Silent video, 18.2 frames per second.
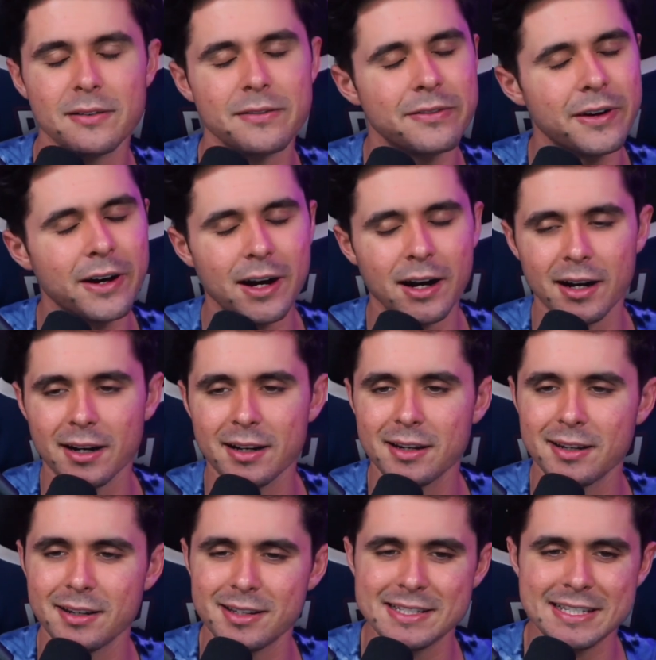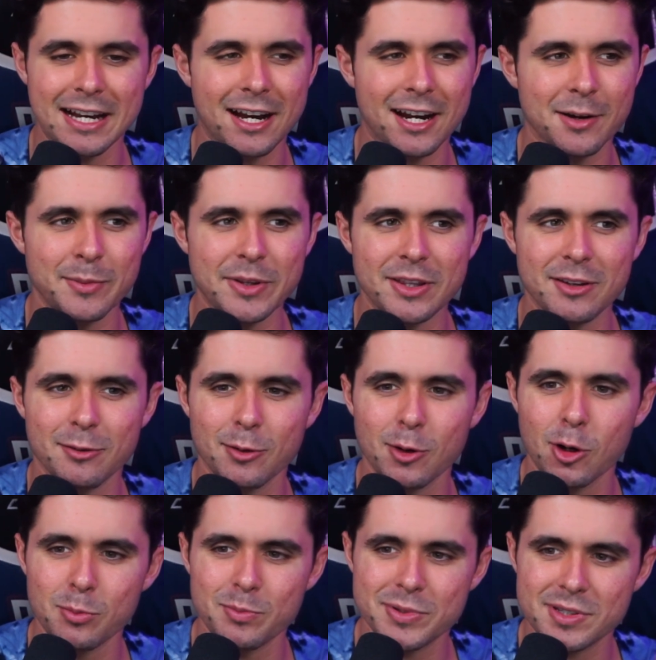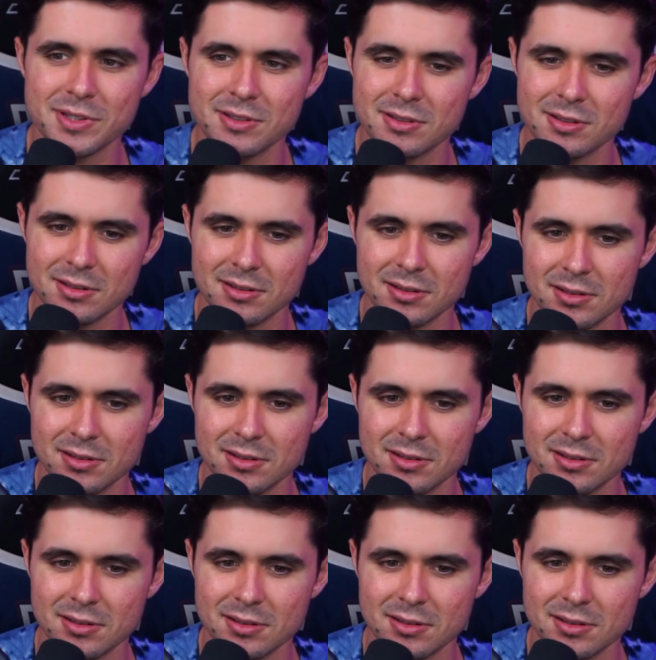Fuck. He's got him in the ropes.